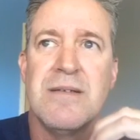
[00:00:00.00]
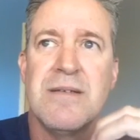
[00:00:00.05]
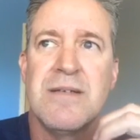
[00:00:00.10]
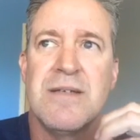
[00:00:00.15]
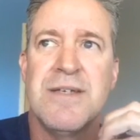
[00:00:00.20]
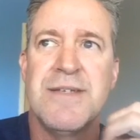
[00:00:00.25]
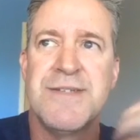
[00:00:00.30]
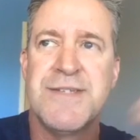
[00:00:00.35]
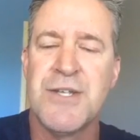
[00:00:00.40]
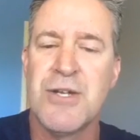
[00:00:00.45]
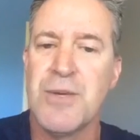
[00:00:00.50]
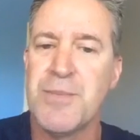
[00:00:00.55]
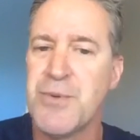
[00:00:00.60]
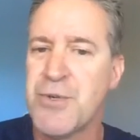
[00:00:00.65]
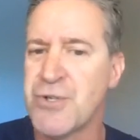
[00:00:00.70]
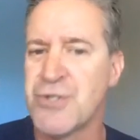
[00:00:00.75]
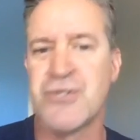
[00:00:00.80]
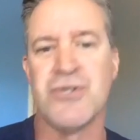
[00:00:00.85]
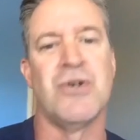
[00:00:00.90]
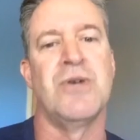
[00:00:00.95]
Consider it
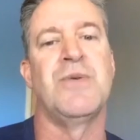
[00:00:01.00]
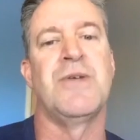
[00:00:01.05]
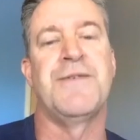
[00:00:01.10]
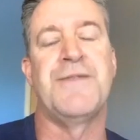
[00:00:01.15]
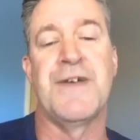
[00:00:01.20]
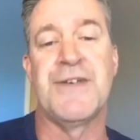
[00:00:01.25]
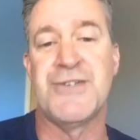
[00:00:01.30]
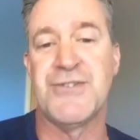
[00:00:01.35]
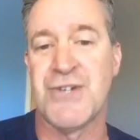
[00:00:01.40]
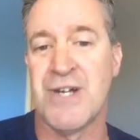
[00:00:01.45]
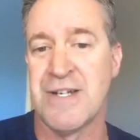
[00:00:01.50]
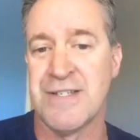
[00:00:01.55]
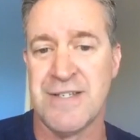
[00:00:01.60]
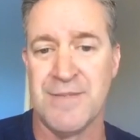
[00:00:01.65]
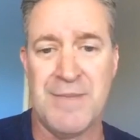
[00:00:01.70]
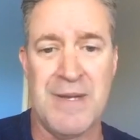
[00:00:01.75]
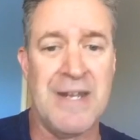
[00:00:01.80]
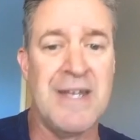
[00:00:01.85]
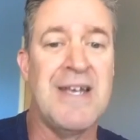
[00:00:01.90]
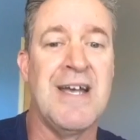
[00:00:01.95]
pure joy when you face trials
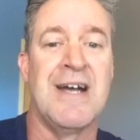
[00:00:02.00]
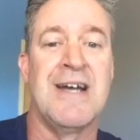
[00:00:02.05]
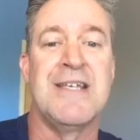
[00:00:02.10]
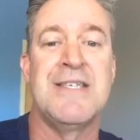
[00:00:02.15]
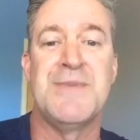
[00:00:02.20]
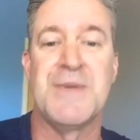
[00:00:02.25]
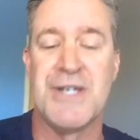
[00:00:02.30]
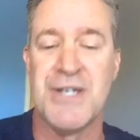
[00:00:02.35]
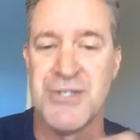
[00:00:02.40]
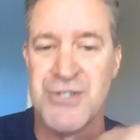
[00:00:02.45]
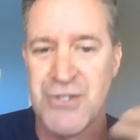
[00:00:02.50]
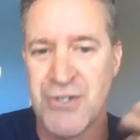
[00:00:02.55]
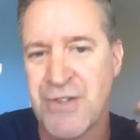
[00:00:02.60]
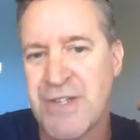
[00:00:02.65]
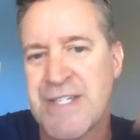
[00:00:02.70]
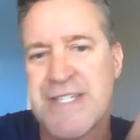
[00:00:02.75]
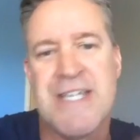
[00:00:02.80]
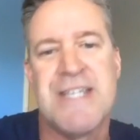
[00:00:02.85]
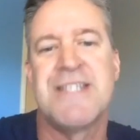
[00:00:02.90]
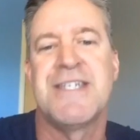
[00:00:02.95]
of many kinds, because you know
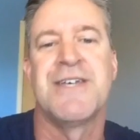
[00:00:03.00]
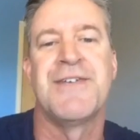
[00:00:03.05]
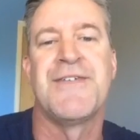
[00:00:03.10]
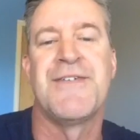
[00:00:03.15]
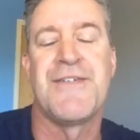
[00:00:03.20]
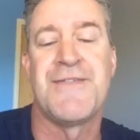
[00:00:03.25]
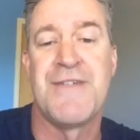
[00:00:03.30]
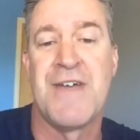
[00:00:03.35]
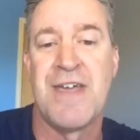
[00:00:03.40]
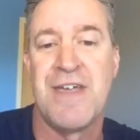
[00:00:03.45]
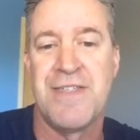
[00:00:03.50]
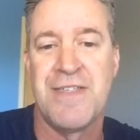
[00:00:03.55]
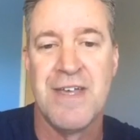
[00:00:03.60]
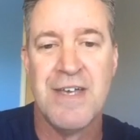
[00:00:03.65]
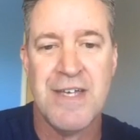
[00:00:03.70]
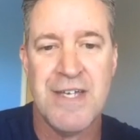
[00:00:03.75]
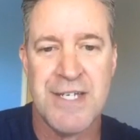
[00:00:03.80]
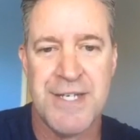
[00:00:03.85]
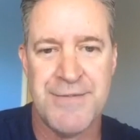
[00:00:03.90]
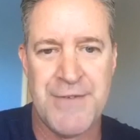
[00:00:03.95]
the testing of your faith
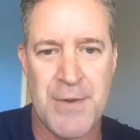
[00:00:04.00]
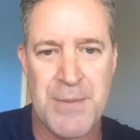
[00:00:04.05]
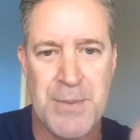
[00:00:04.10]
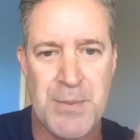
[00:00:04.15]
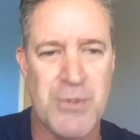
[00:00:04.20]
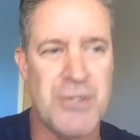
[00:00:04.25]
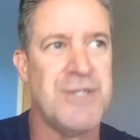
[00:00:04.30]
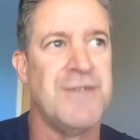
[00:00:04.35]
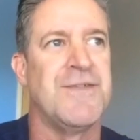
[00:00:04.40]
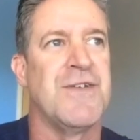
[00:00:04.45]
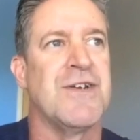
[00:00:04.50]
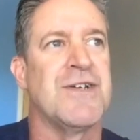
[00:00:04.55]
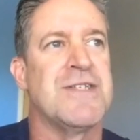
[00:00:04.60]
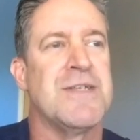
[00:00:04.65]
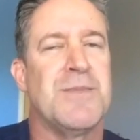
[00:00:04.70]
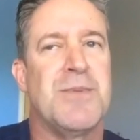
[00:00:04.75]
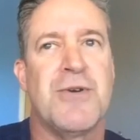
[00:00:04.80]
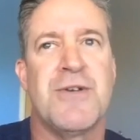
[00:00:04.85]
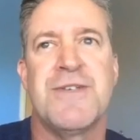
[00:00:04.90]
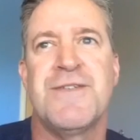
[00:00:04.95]
develops
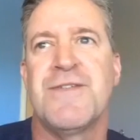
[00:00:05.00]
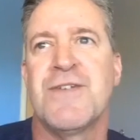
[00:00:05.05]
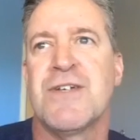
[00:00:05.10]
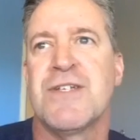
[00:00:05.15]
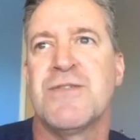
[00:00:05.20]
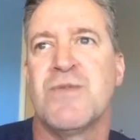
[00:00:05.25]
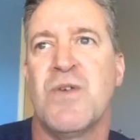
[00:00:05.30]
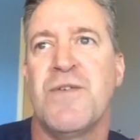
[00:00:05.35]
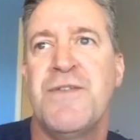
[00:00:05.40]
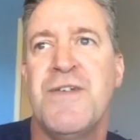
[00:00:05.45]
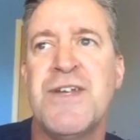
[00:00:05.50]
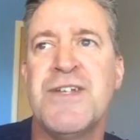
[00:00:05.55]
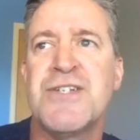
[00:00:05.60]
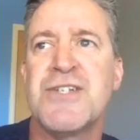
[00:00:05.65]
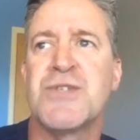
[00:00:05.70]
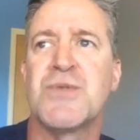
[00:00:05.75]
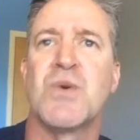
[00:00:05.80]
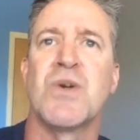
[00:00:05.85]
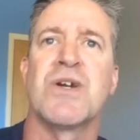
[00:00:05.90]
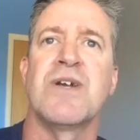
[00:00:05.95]
perseverance, and perseverance will finish
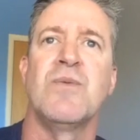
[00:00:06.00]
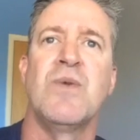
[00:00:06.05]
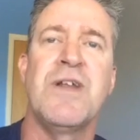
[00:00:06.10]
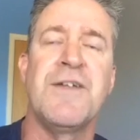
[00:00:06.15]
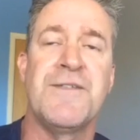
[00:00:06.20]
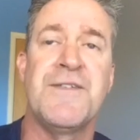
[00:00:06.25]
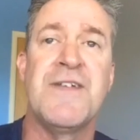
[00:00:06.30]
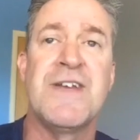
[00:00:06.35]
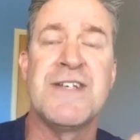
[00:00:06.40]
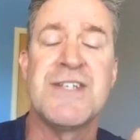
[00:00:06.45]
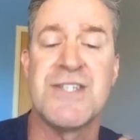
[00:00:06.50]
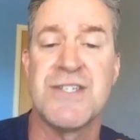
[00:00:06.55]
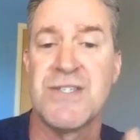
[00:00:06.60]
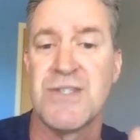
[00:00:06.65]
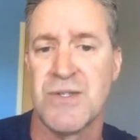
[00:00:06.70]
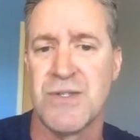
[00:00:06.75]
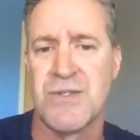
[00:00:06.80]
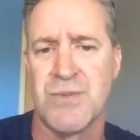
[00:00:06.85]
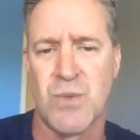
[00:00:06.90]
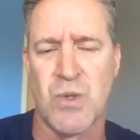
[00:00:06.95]
its work. When it
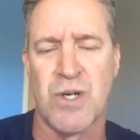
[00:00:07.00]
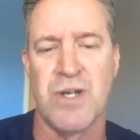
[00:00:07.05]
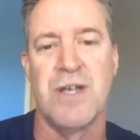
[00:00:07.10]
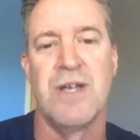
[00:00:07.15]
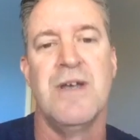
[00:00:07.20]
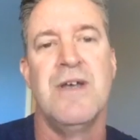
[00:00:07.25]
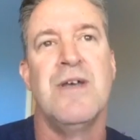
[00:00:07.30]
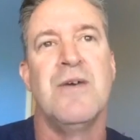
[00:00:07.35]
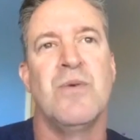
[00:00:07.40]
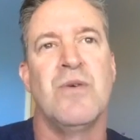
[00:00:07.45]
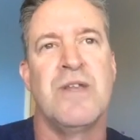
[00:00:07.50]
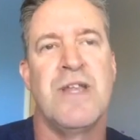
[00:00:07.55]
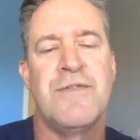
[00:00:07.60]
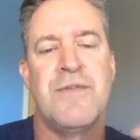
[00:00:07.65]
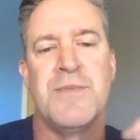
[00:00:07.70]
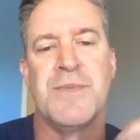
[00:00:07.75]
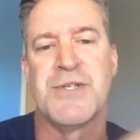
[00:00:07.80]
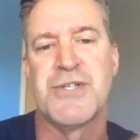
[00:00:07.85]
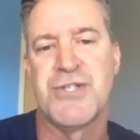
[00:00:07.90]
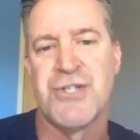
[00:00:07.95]
finishes its work, will leave
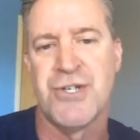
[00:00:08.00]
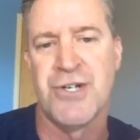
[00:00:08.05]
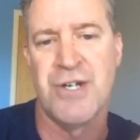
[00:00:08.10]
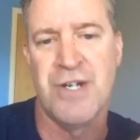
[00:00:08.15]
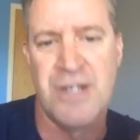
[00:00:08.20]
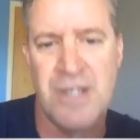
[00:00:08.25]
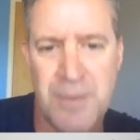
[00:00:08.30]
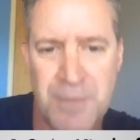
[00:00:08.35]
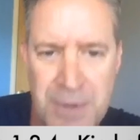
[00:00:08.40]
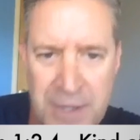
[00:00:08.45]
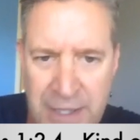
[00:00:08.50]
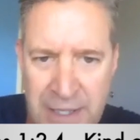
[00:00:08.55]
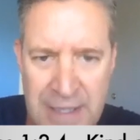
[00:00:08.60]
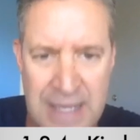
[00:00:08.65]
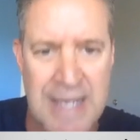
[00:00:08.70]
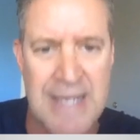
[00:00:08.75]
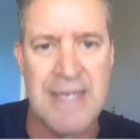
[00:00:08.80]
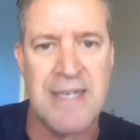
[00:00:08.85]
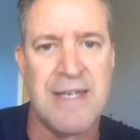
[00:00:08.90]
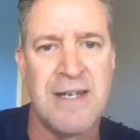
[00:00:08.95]
you mature and complete,
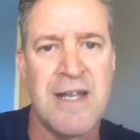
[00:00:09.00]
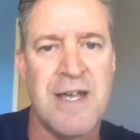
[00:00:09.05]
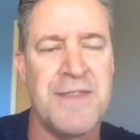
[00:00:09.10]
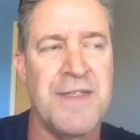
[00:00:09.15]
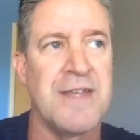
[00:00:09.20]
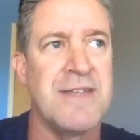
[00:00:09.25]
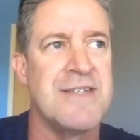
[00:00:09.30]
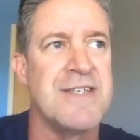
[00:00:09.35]
lacking in nothing.